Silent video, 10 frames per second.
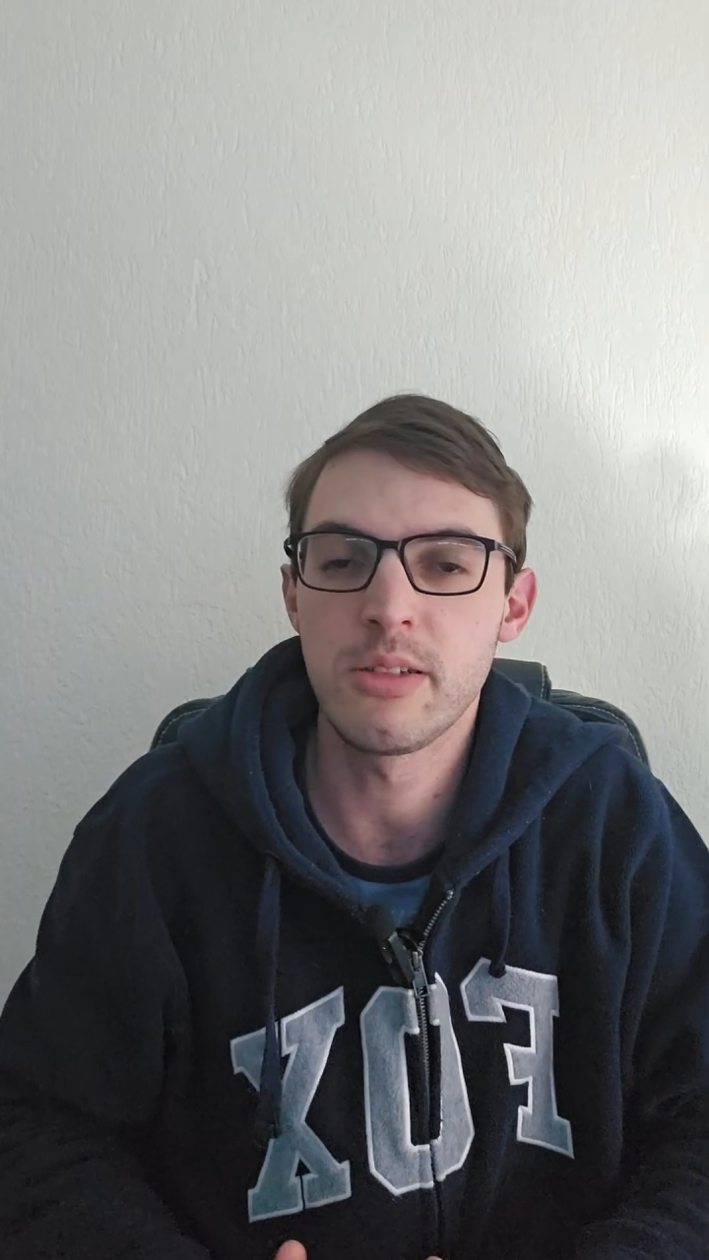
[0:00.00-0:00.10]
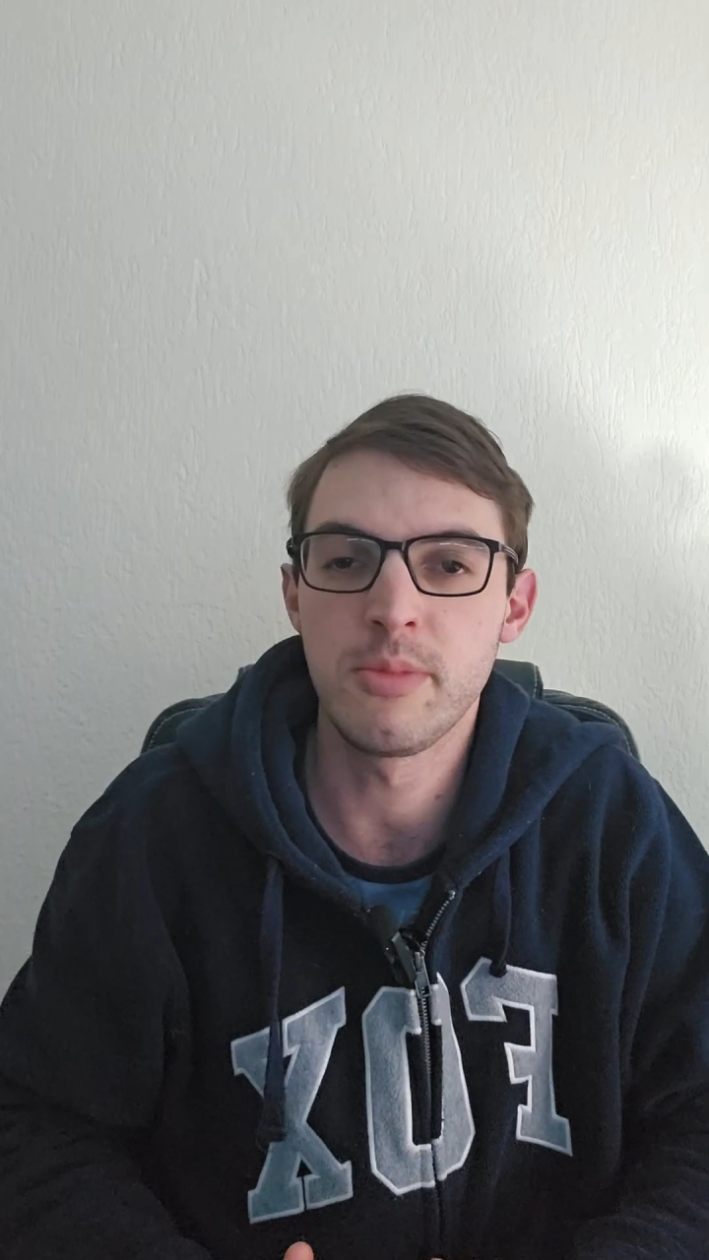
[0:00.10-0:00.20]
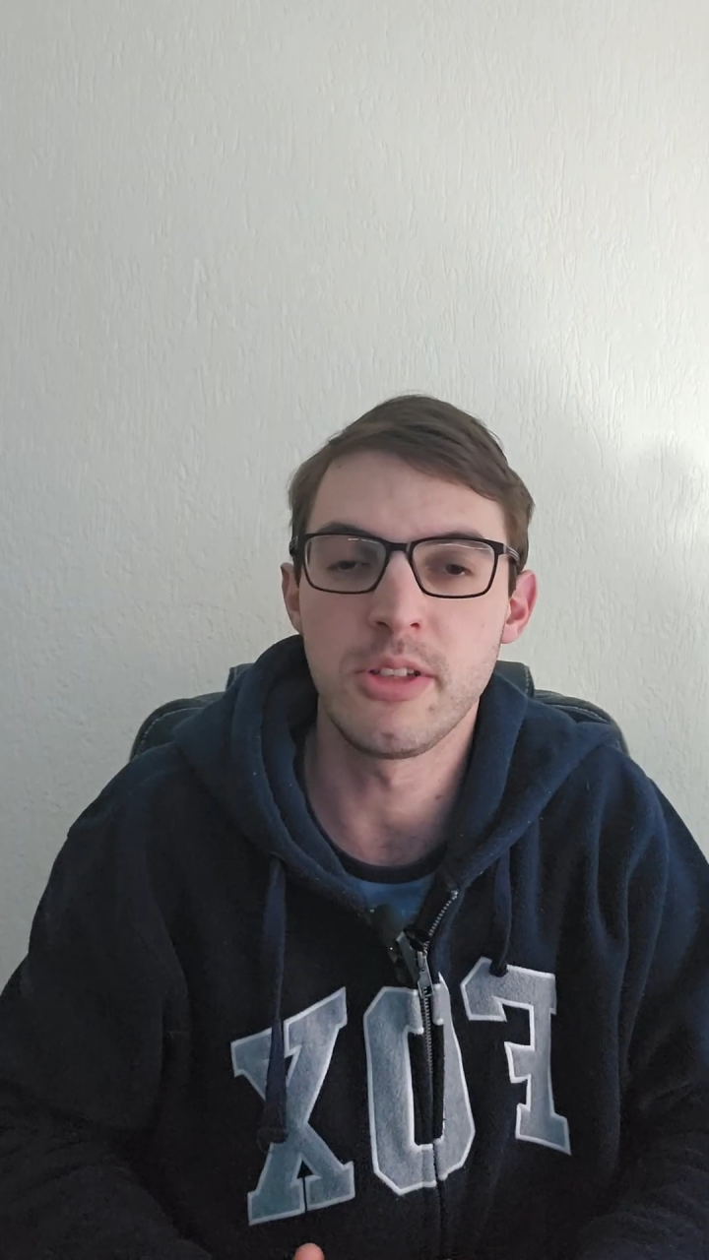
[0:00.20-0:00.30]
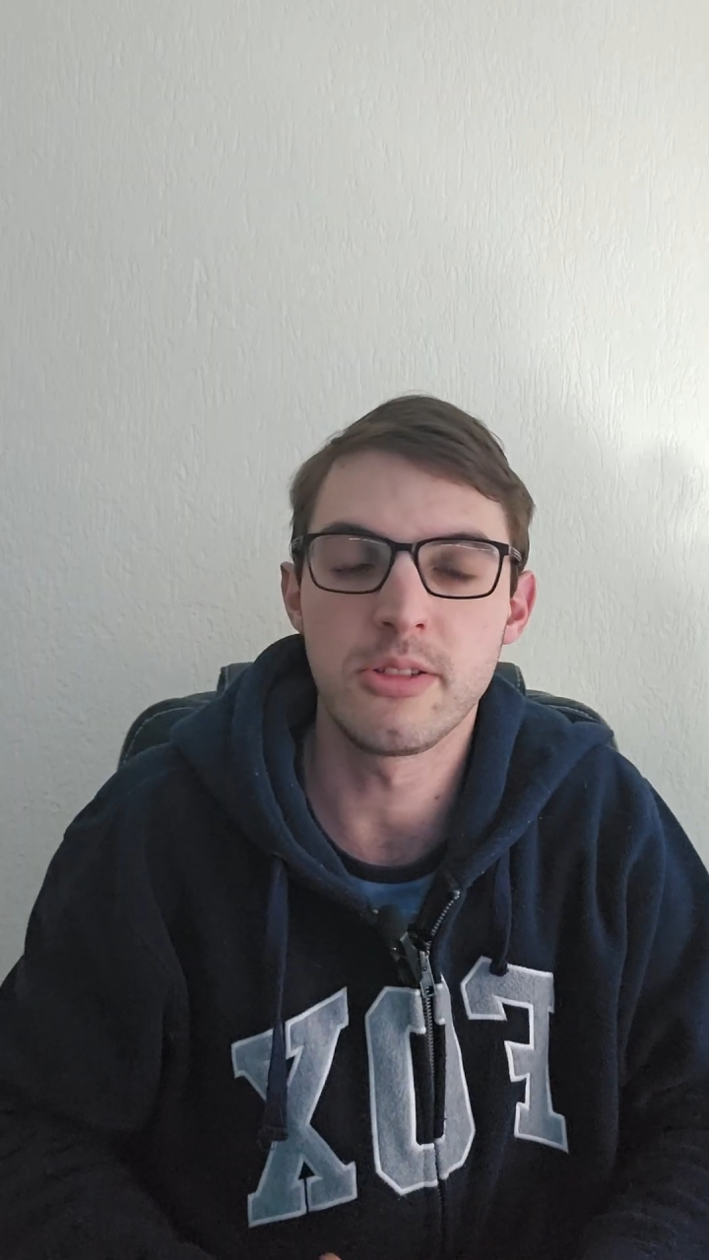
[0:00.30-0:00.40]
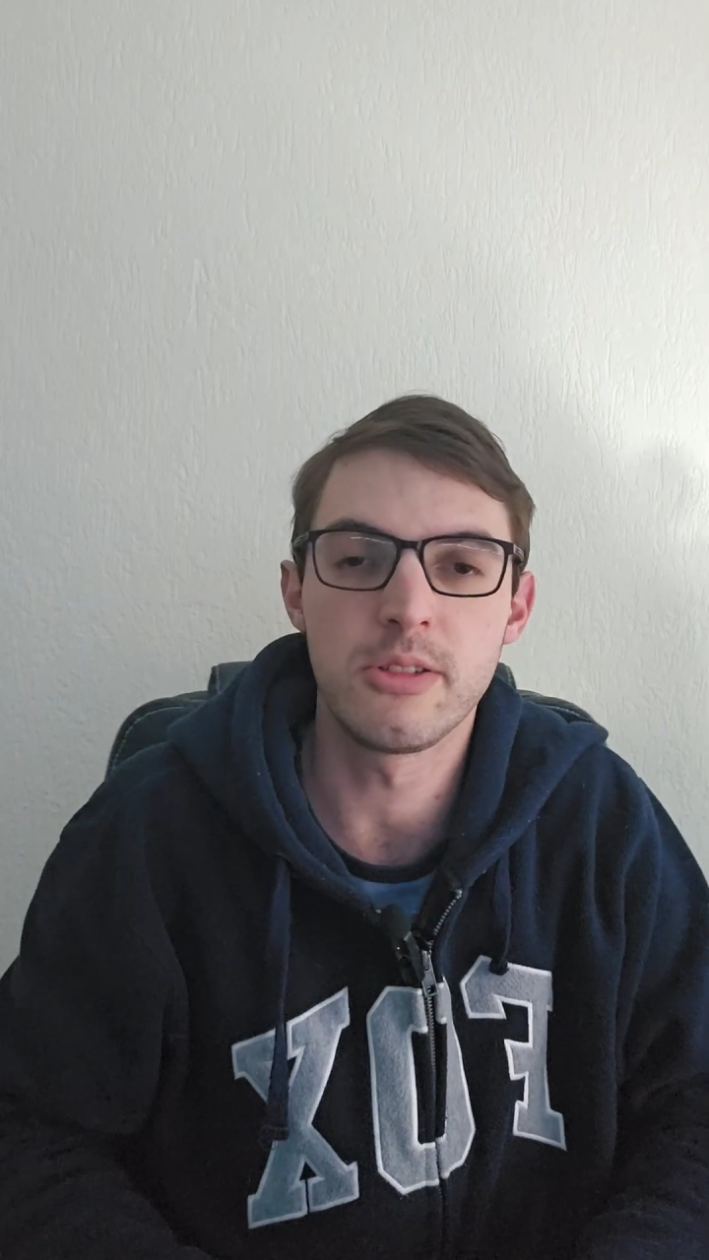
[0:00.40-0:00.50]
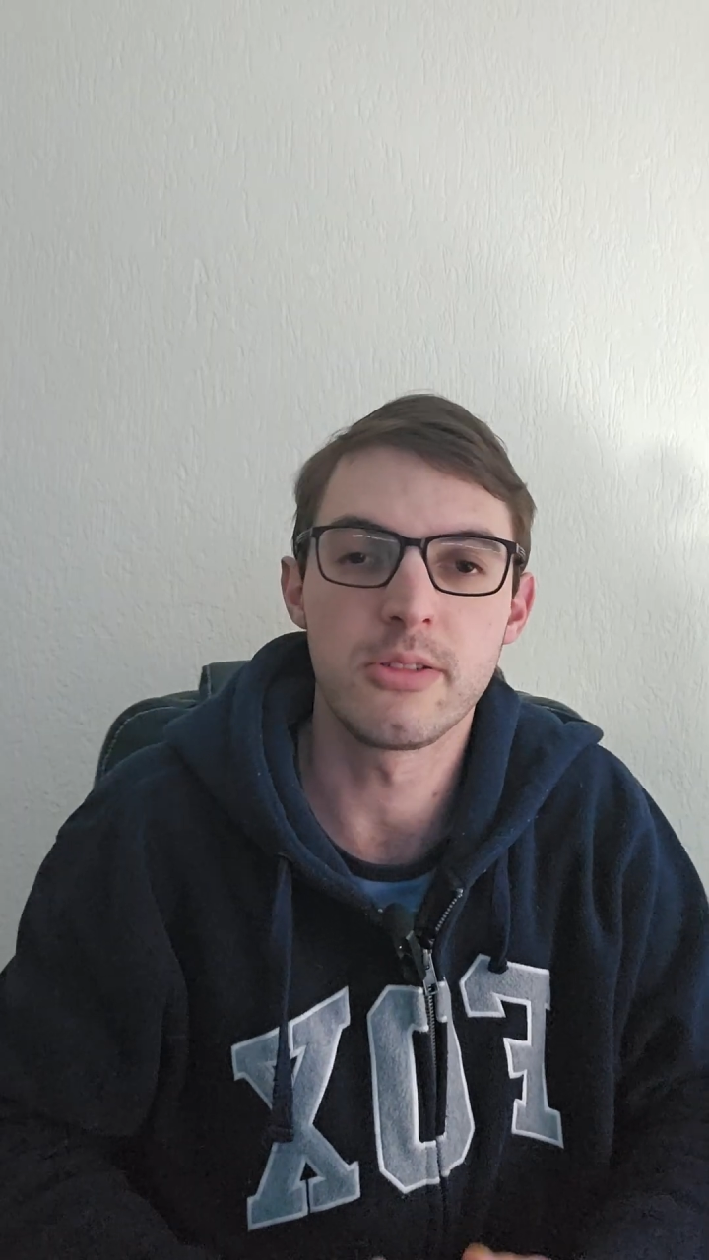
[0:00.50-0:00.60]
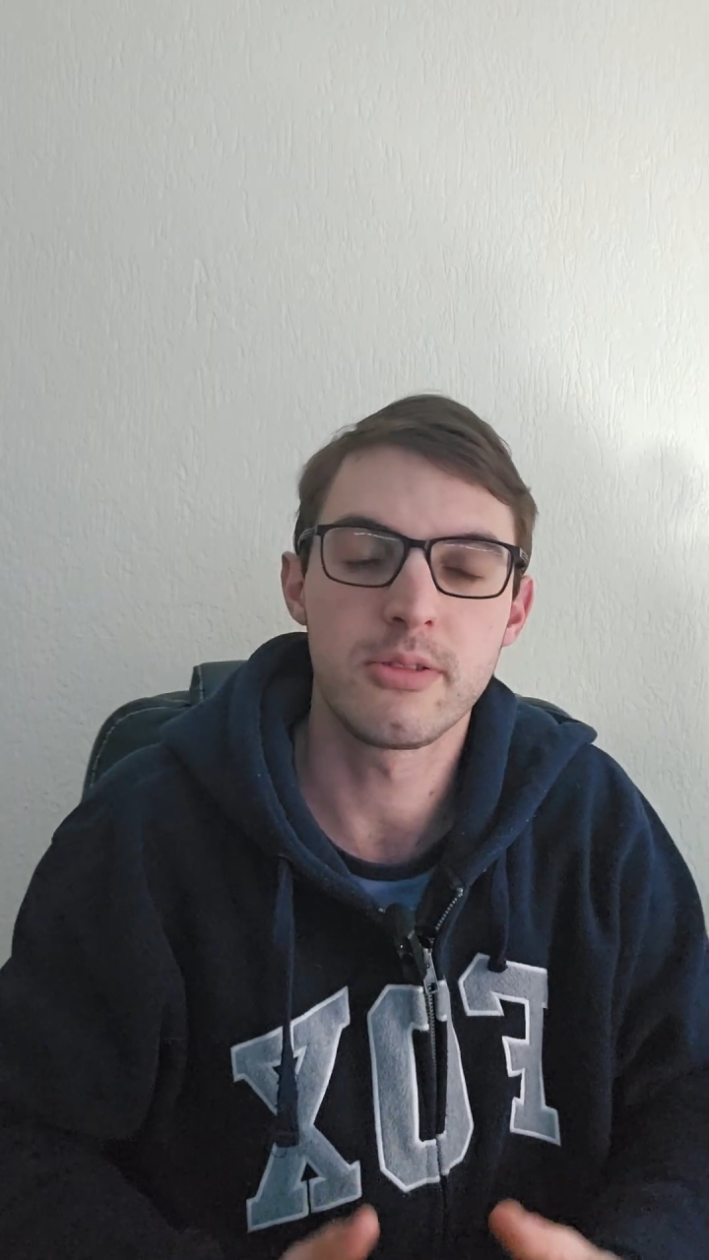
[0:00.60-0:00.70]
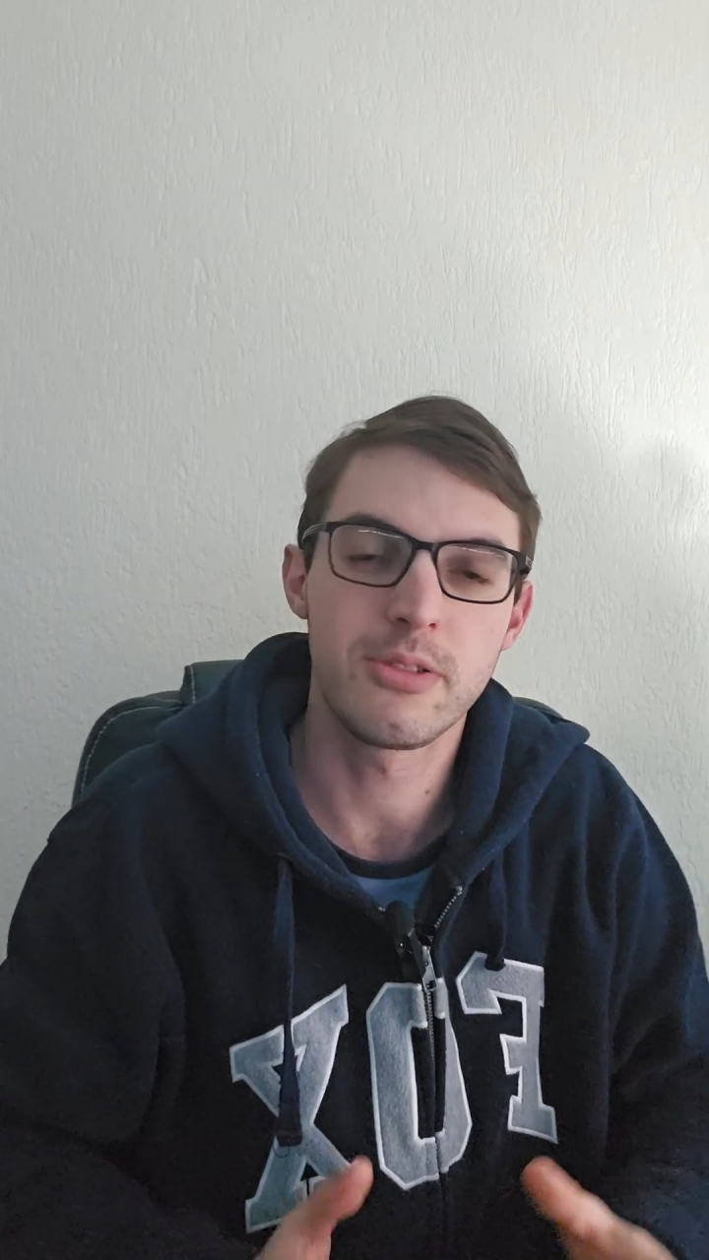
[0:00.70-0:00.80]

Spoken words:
I mean that